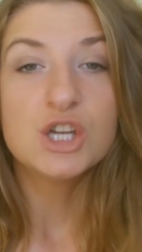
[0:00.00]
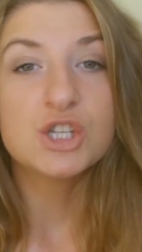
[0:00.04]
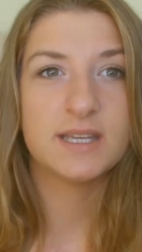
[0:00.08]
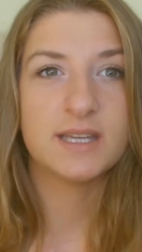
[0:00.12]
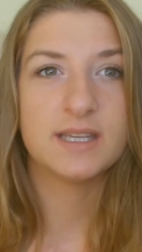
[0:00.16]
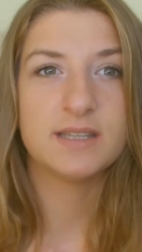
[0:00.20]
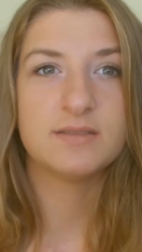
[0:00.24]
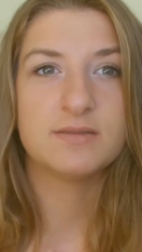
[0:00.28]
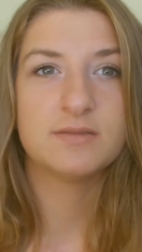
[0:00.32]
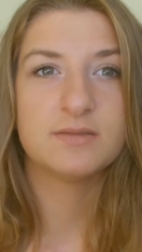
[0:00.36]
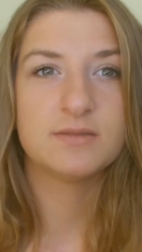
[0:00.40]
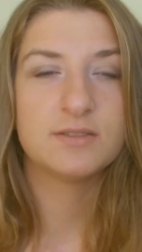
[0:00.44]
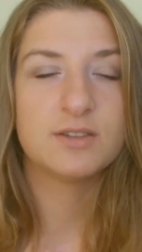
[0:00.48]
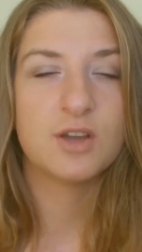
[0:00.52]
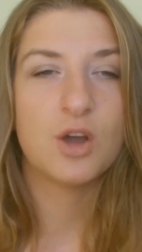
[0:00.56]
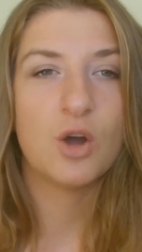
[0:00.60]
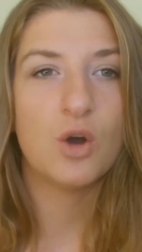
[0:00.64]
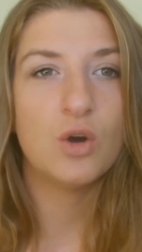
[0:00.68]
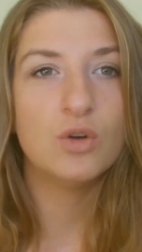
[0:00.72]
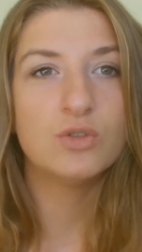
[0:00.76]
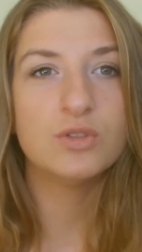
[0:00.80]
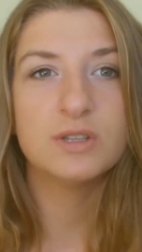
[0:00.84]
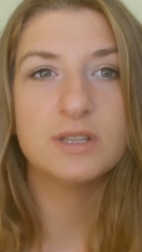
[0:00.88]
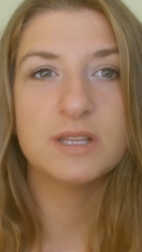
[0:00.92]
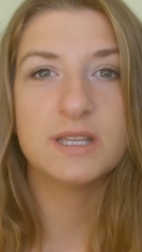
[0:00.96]
and
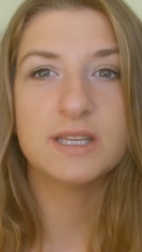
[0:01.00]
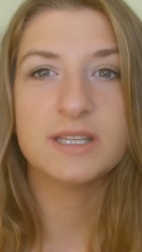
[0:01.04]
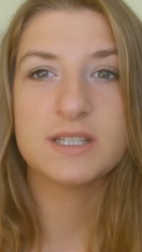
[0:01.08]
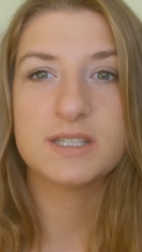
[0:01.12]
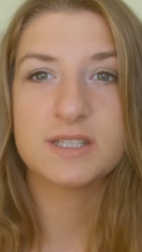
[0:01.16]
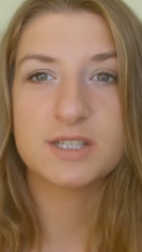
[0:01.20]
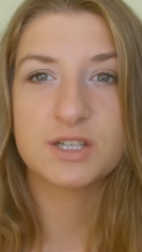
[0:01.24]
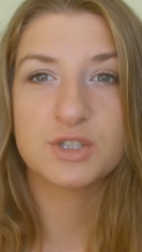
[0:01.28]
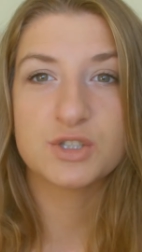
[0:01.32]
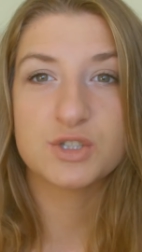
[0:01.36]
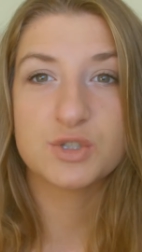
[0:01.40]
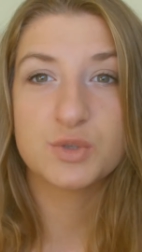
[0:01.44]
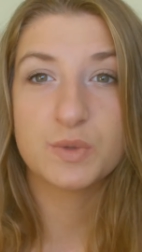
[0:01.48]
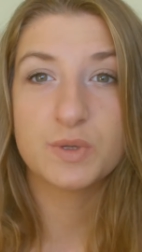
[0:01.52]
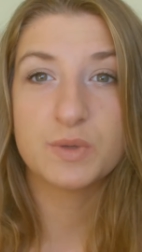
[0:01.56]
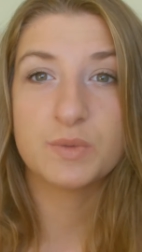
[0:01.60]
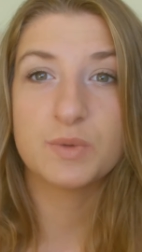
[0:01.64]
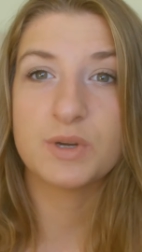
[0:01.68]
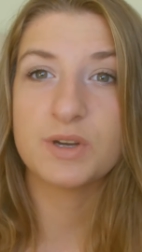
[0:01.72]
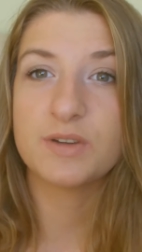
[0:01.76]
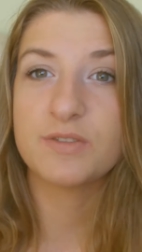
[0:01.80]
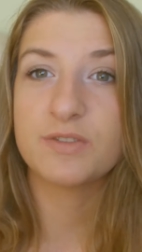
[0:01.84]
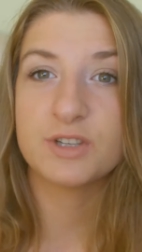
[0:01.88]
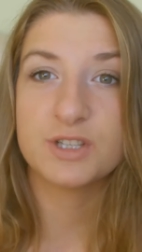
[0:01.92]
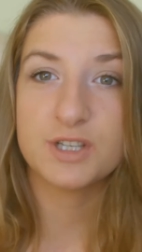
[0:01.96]
all the ladies are doing
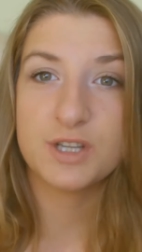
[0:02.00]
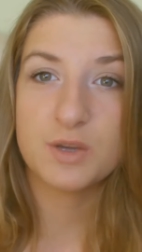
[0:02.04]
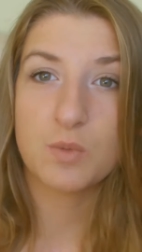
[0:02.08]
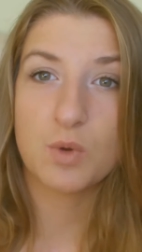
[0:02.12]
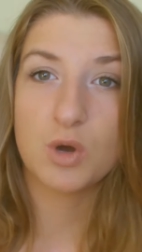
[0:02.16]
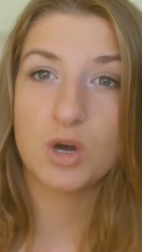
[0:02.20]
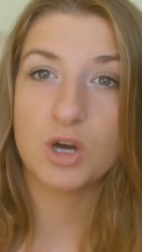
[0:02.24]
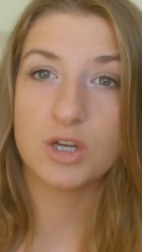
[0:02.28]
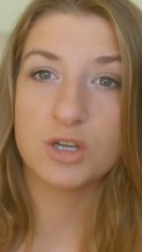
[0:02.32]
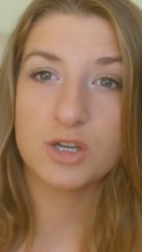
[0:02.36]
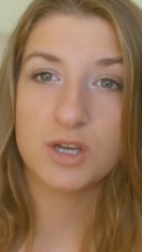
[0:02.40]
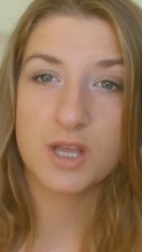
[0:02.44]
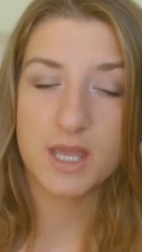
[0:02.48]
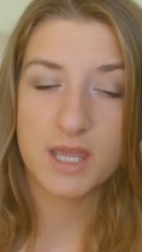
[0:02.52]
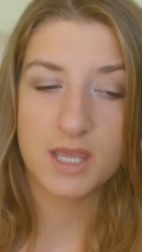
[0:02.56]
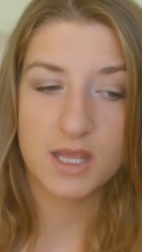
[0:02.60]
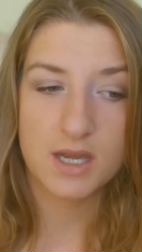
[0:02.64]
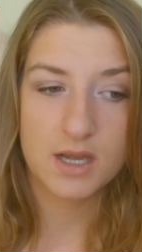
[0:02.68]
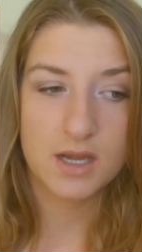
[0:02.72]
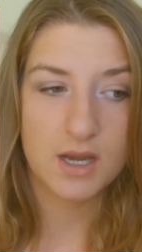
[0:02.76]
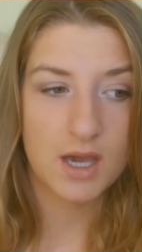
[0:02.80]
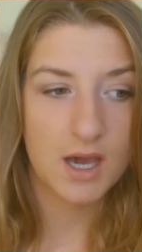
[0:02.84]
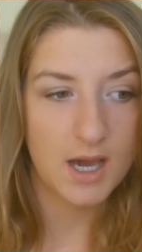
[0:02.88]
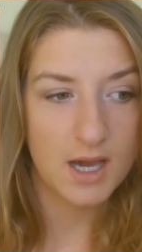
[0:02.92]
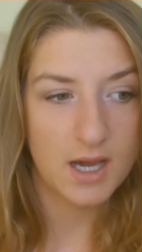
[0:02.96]
whatever they want,
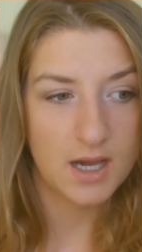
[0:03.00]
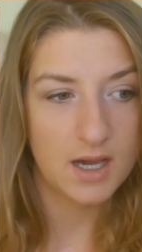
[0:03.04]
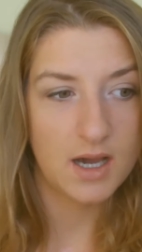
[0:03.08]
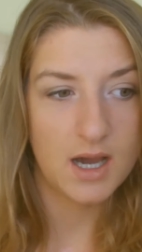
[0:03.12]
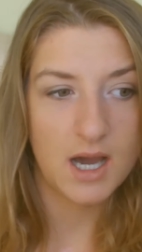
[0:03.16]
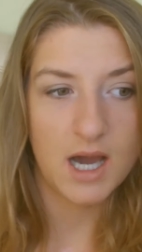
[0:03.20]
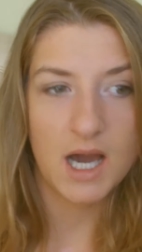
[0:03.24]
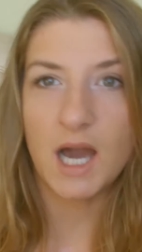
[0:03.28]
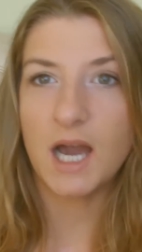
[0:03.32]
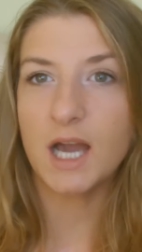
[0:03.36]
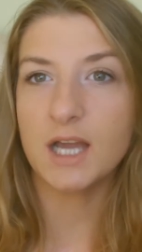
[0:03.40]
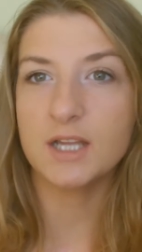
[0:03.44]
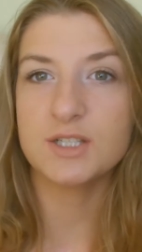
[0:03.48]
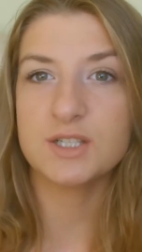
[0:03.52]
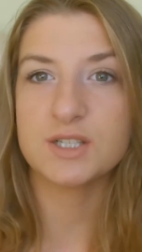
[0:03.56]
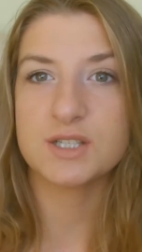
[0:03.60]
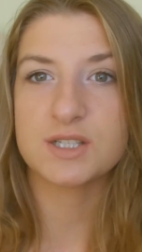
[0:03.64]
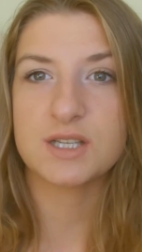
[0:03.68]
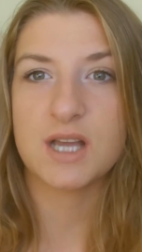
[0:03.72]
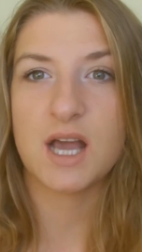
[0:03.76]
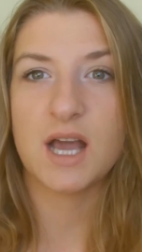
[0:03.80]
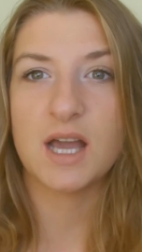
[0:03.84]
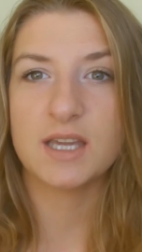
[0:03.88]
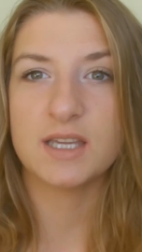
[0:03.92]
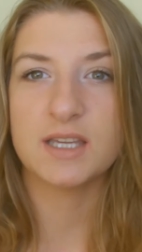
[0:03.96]
and I
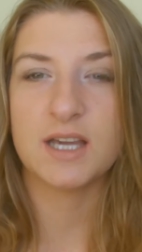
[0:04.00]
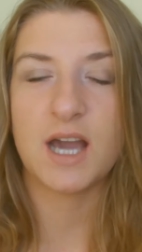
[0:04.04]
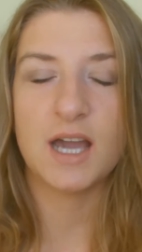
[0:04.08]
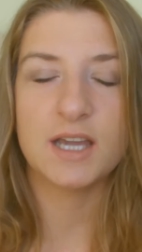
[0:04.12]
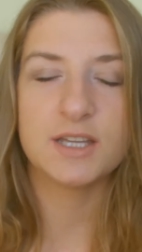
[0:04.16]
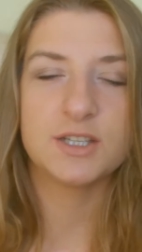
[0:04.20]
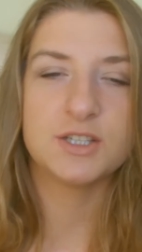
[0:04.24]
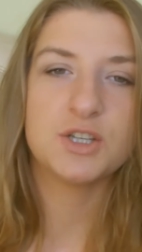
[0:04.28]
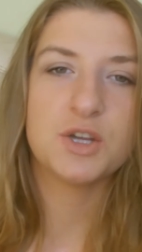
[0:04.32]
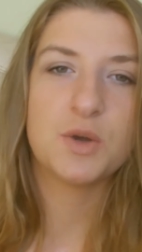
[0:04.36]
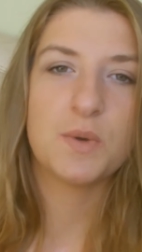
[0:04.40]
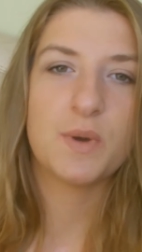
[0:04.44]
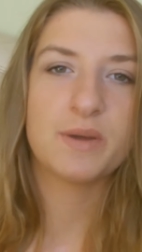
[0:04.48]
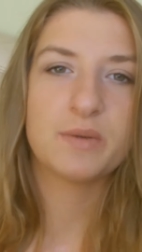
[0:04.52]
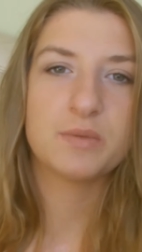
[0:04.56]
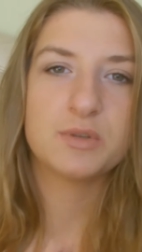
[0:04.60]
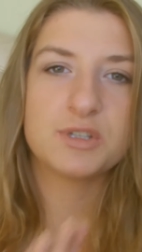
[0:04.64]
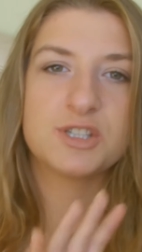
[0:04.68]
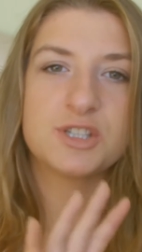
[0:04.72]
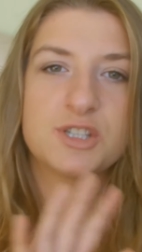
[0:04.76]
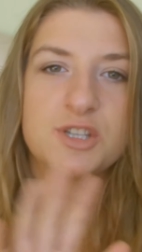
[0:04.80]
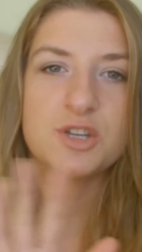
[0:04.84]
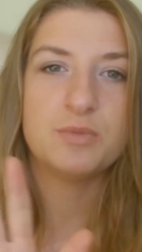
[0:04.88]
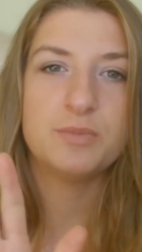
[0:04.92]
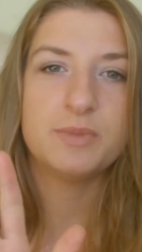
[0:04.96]
don't know, I
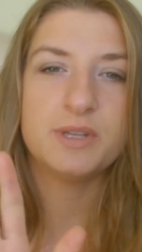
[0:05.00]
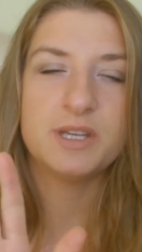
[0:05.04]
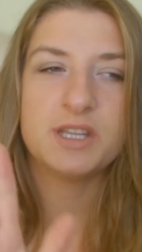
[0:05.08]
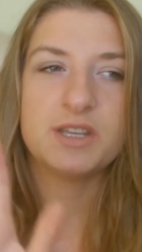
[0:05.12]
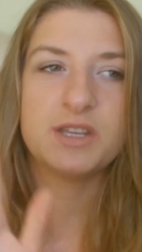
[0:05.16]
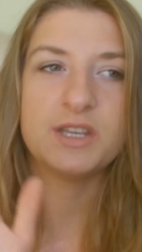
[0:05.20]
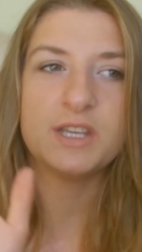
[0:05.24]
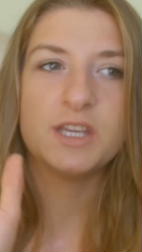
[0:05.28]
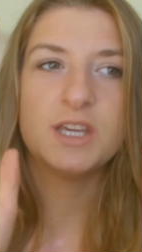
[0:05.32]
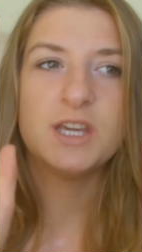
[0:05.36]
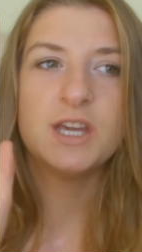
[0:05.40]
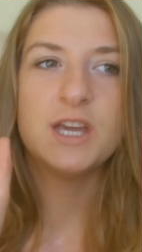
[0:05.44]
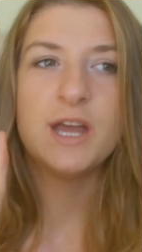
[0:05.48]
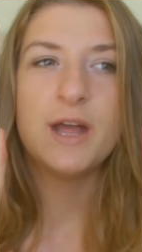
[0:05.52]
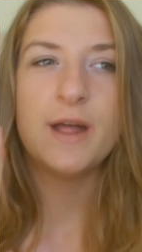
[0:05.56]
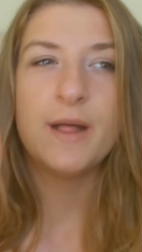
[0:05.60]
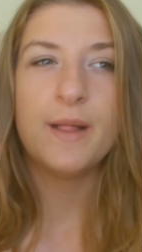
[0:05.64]
watched so many